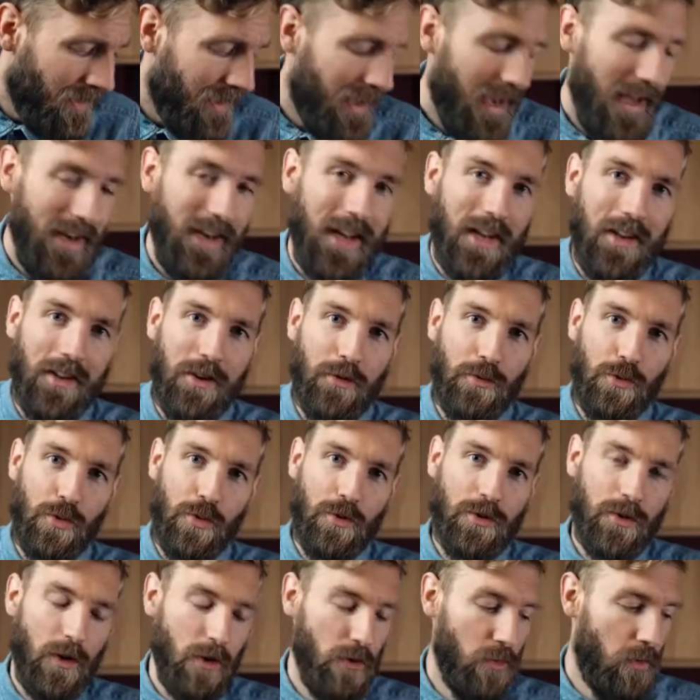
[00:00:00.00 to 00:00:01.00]
And then the
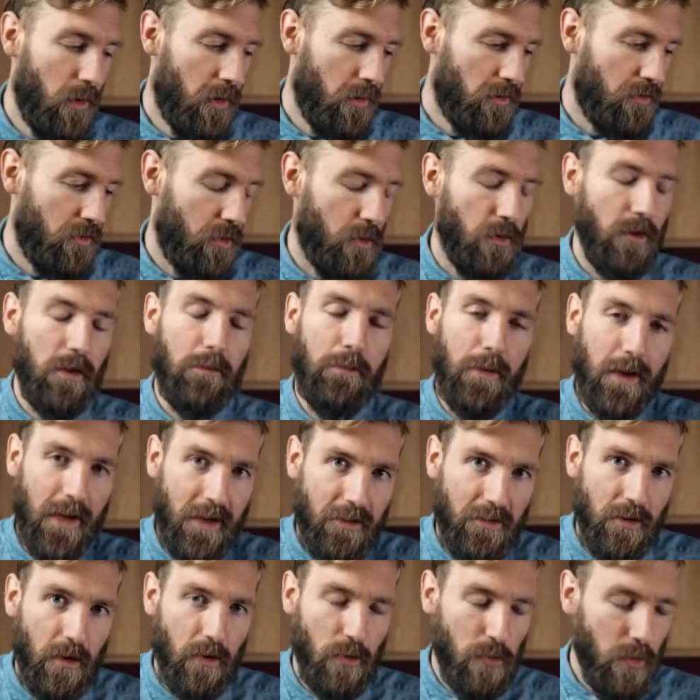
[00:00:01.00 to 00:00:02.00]
root note walks or the
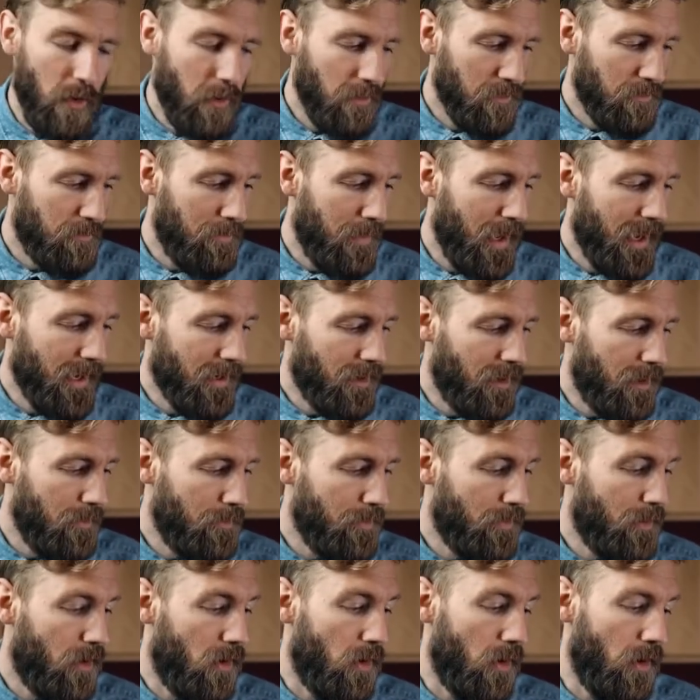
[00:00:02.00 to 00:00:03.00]
bass note walks back
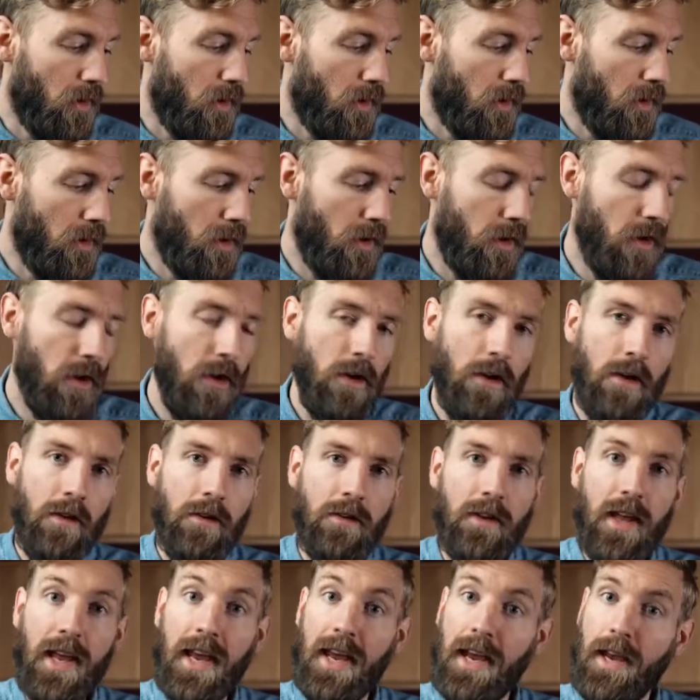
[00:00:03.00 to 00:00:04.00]
up.
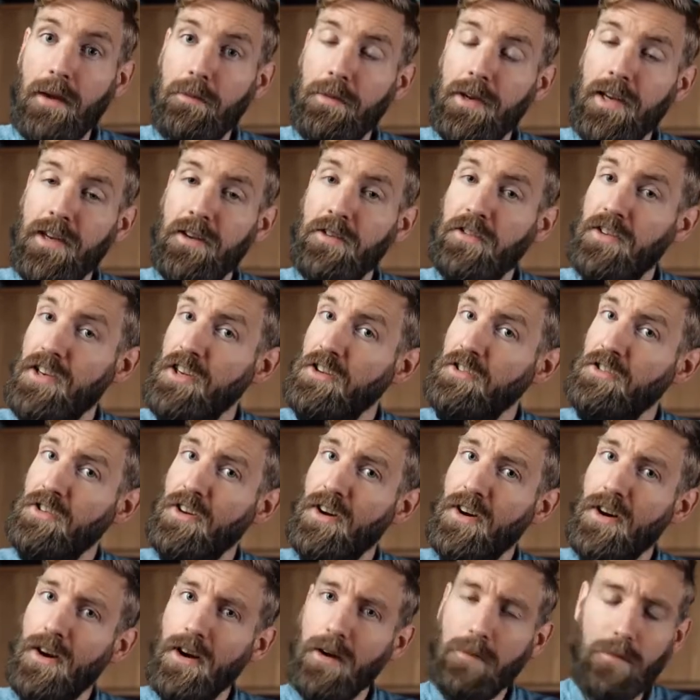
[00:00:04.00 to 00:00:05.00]
A, B, C
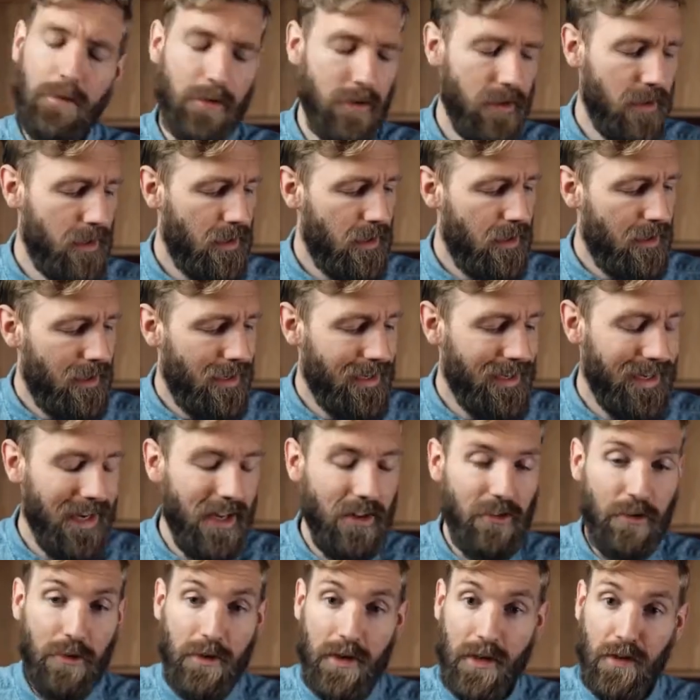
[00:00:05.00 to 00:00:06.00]
sharp.
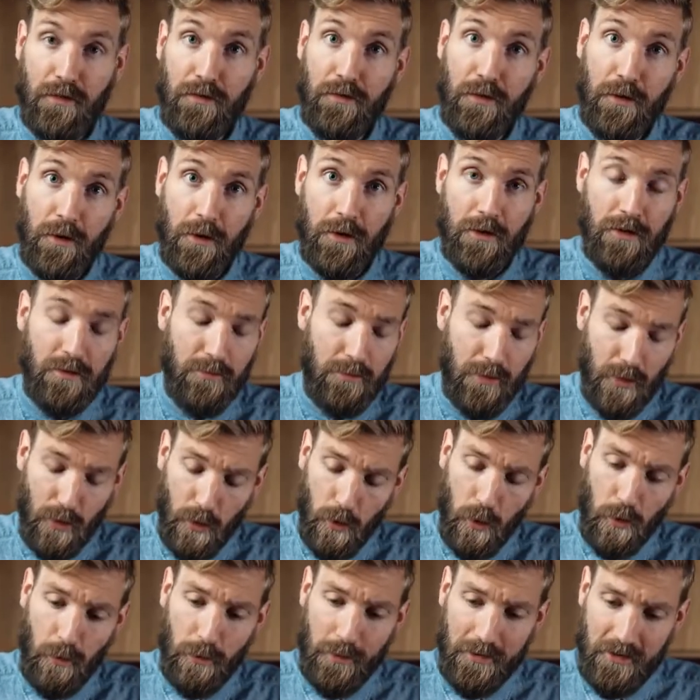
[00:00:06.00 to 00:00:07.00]
Again to that first
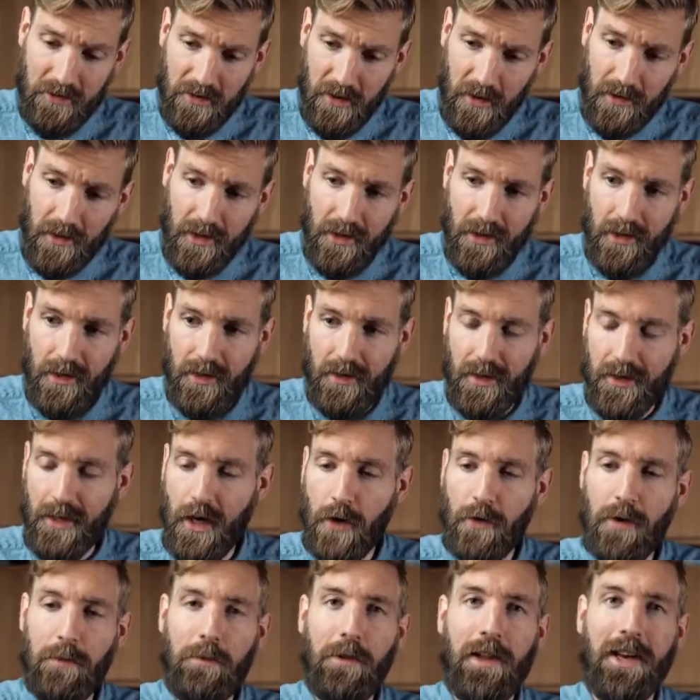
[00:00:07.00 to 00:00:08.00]
chord we started on. And
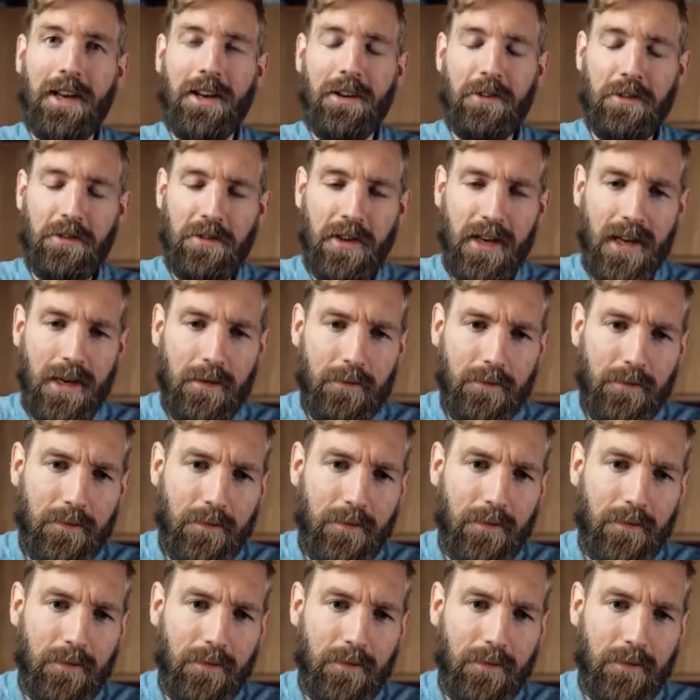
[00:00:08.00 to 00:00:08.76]
now we play the same.